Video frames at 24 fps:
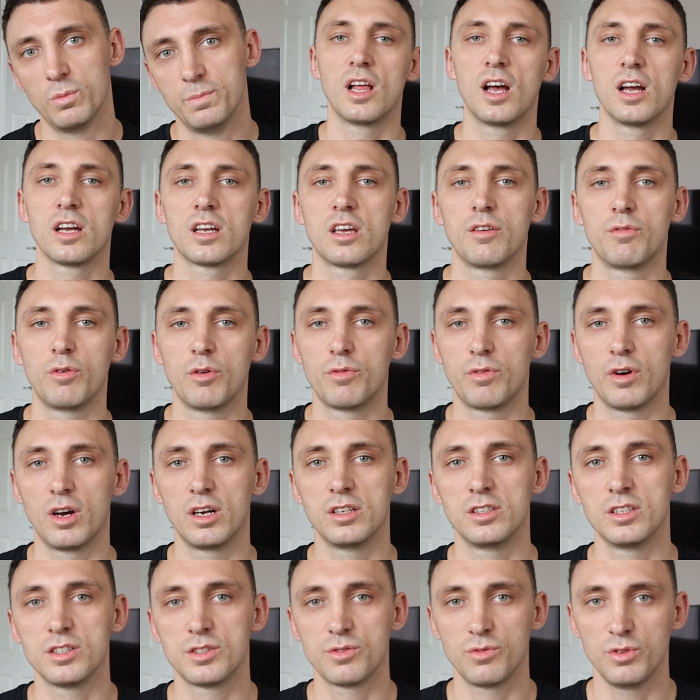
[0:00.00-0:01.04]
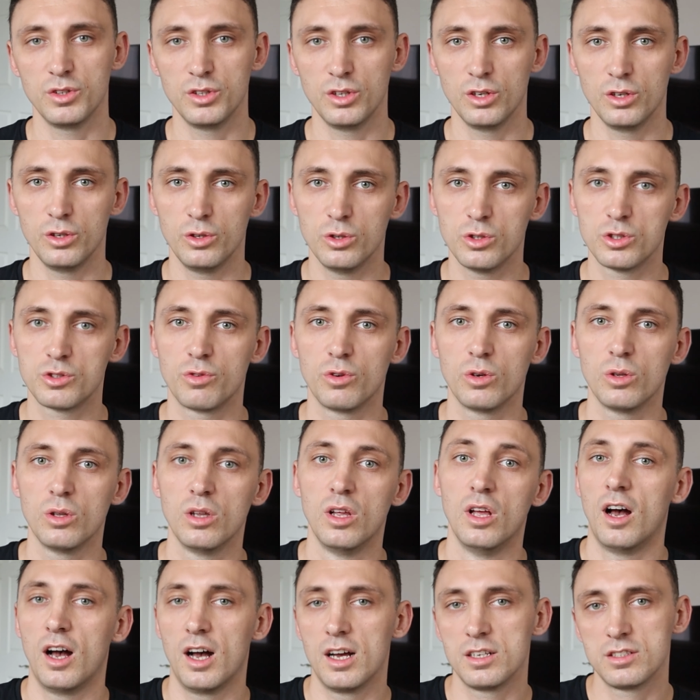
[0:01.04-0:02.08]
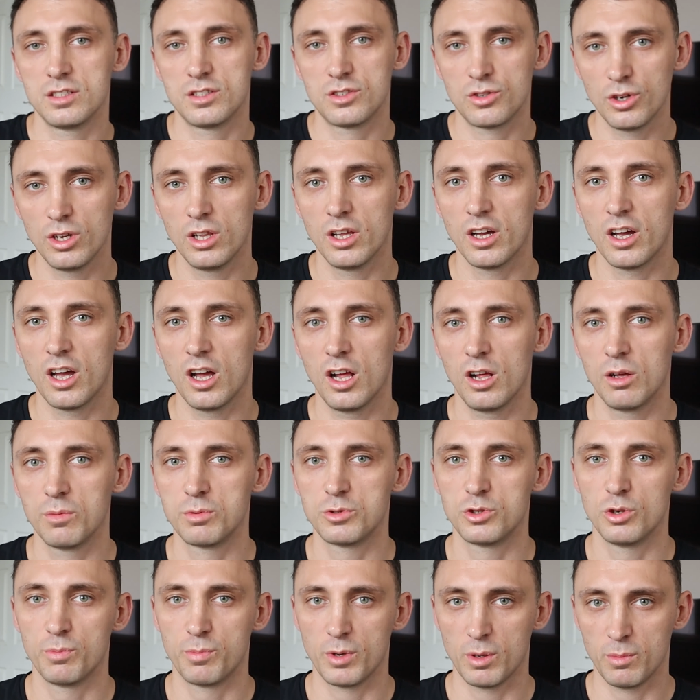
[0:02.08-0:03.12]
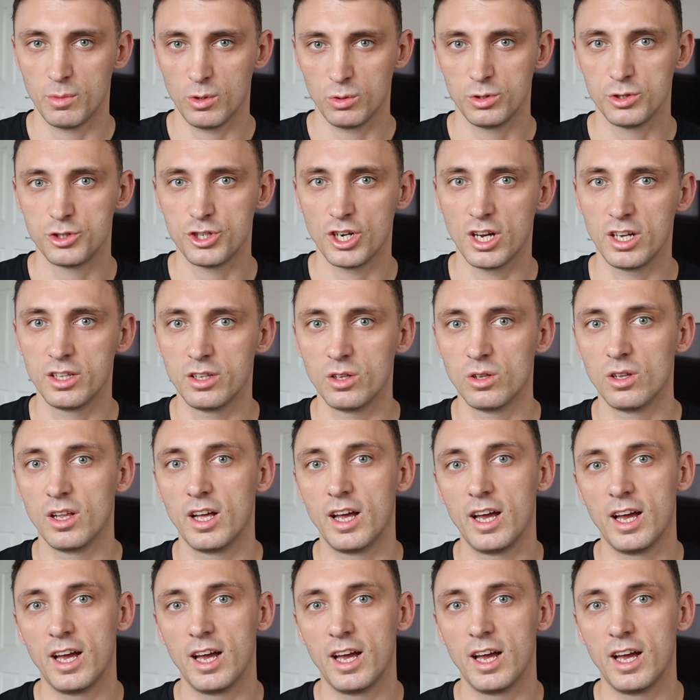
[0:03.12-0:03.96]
Like if you find this video useful, as it really helps to promote the channel.